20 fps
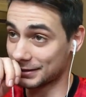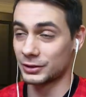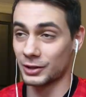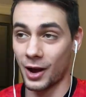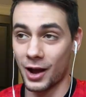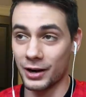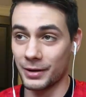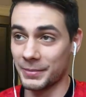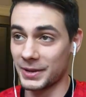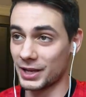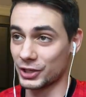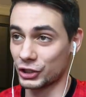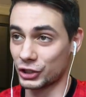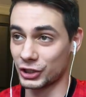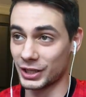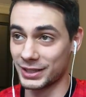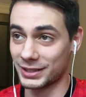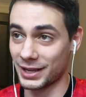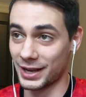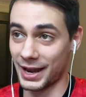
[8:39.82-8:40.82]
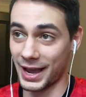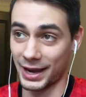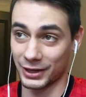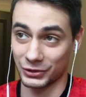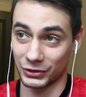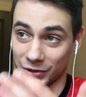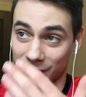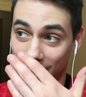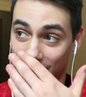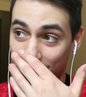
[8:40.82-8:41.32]
Gotta be a shit ton of
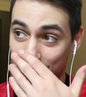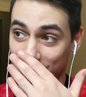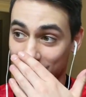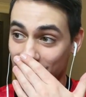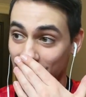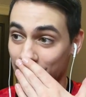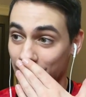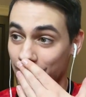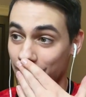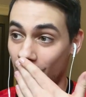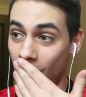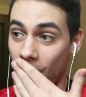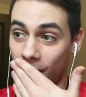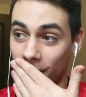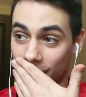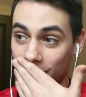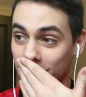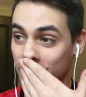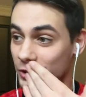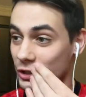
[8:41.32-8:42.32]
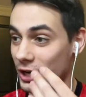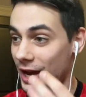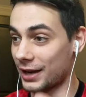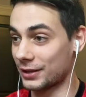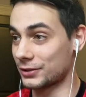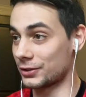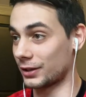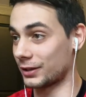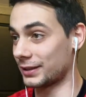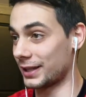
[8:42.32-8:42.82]
extra time because that VAR check
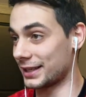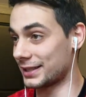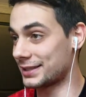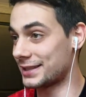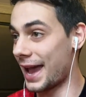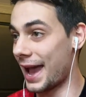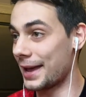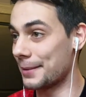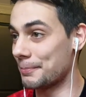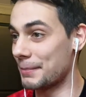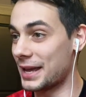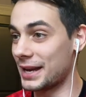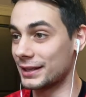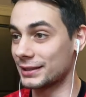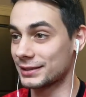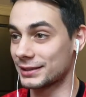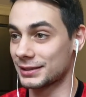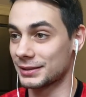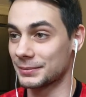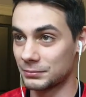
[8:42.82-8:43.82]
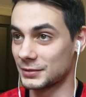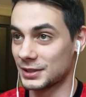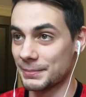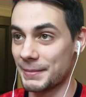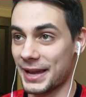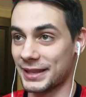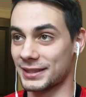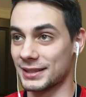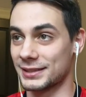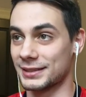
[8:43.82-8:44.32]
took like 10 minutes. Let's
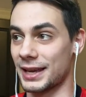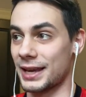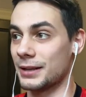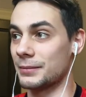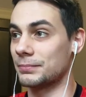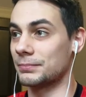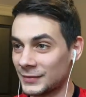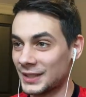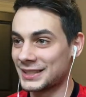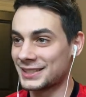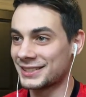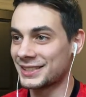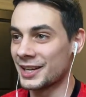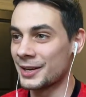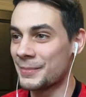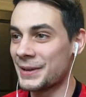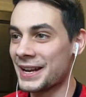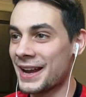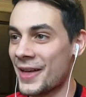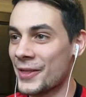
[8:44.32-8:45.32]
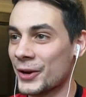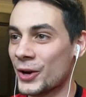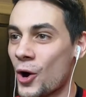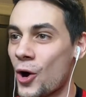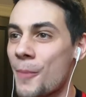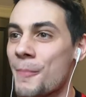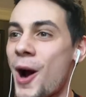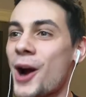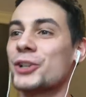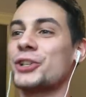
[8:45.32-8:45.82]
make this 8. This is gonna be another
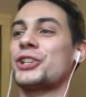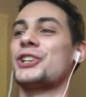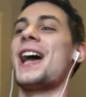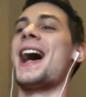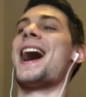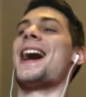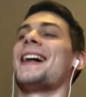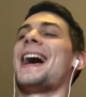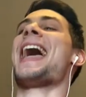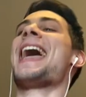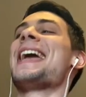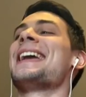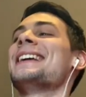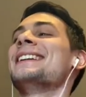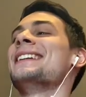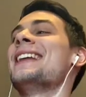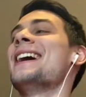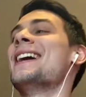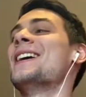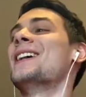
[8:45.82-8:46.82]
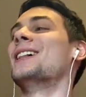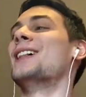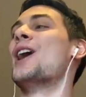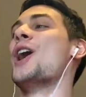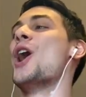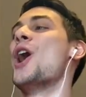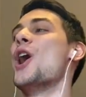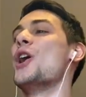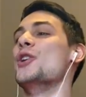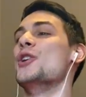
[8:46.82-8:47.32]
goal. Martial, 8-0.
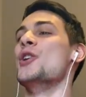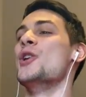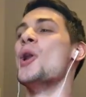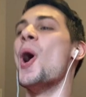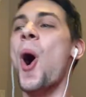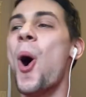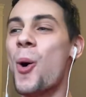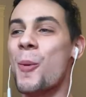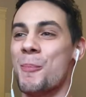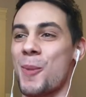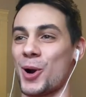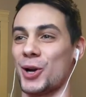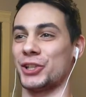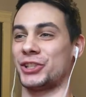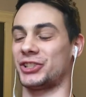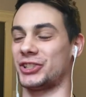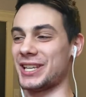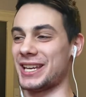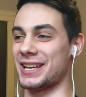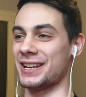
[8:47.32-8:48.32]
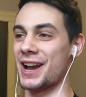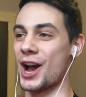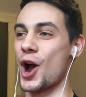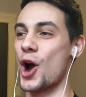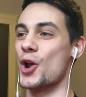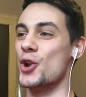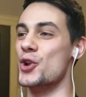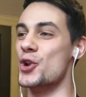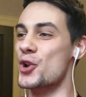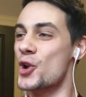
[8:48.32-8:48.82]
No mercy.
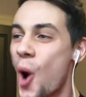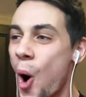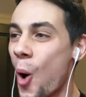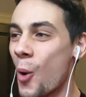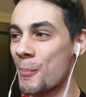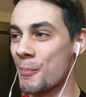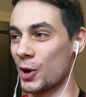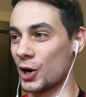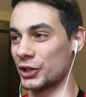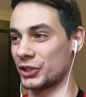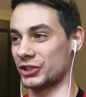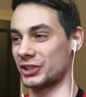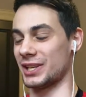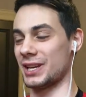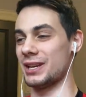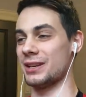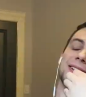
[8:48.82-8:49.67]
No mercy.